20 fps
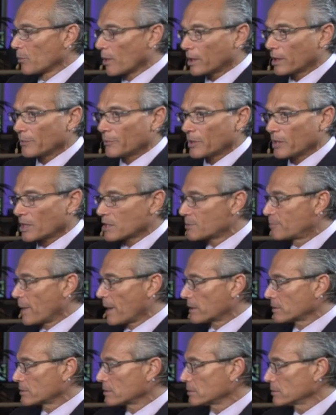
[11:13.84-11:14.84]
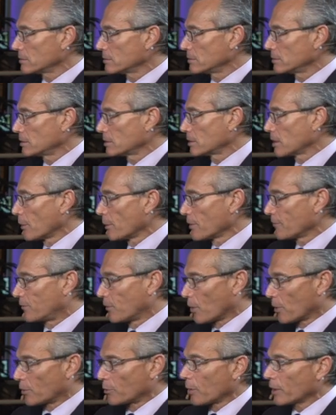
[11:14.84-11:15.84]
and what can we expect going
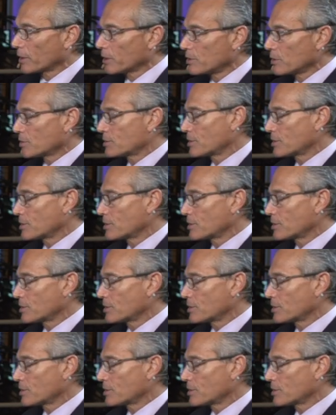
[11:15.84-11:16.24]
forward? What mm. can